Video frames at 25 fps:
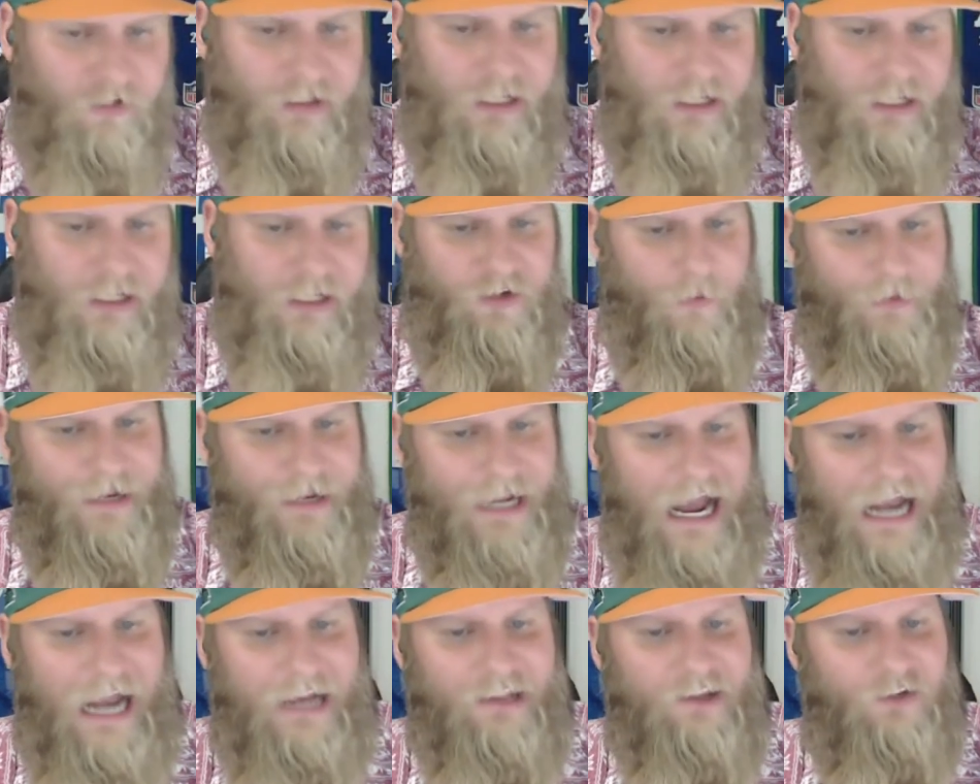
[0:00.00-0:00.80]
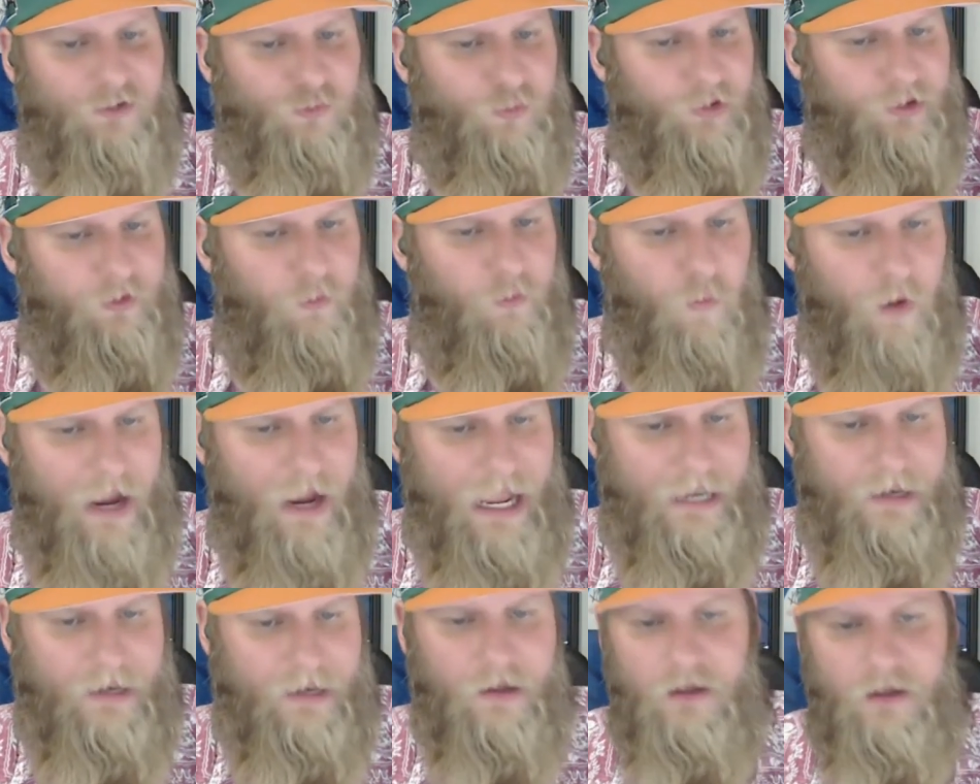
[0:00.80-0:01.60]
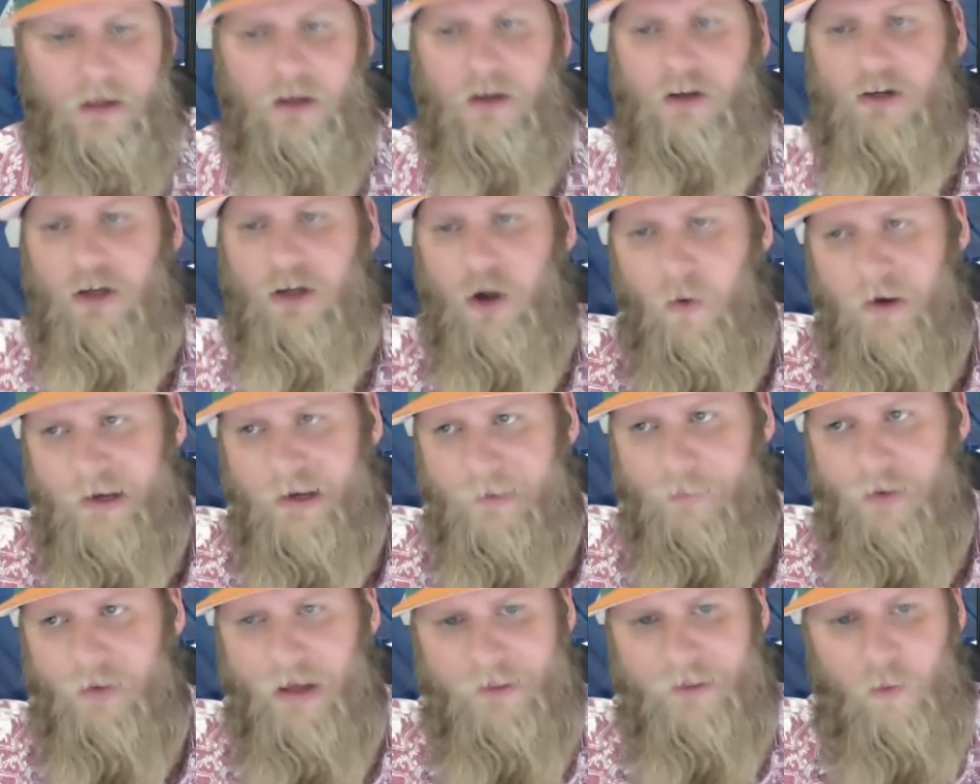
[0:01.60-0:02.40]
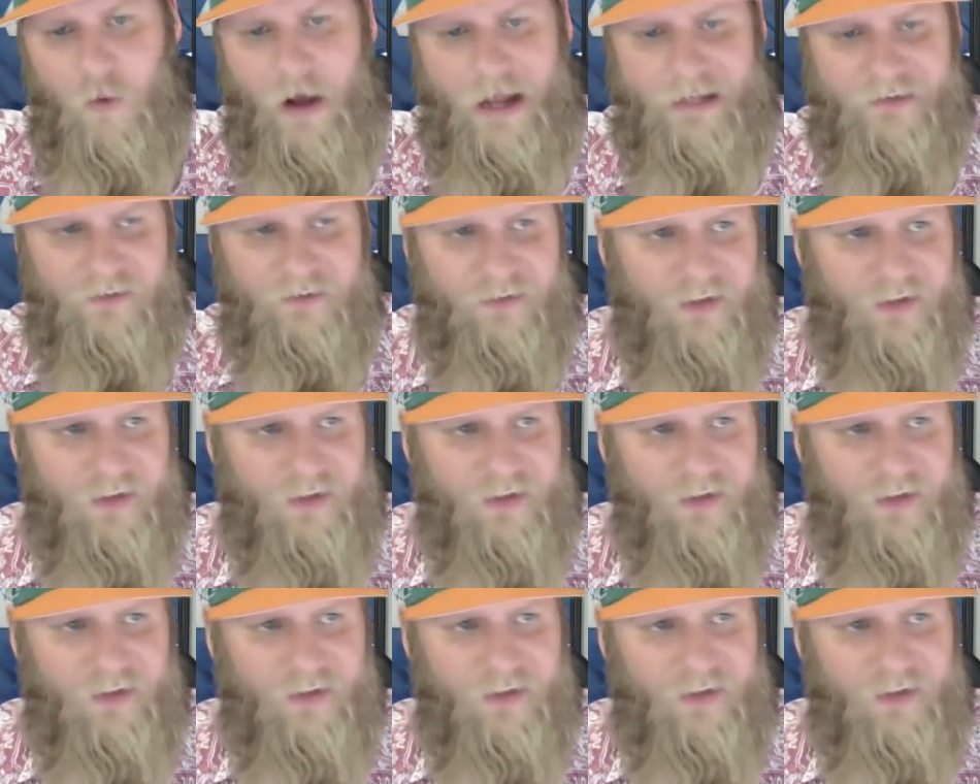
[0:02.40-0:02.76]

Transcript: at least coming out of this with a win going to play the White